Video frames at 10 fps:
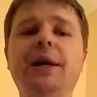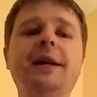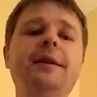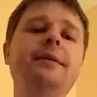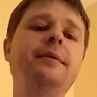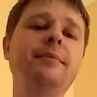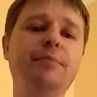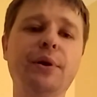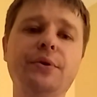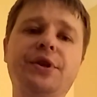But
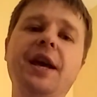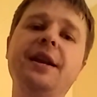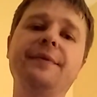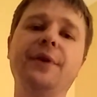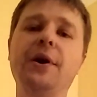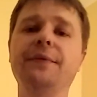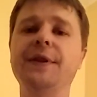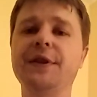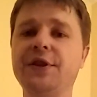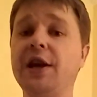Bruce getting involved
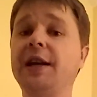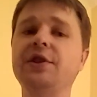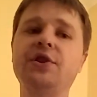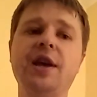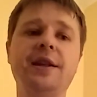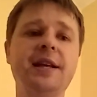in the second set.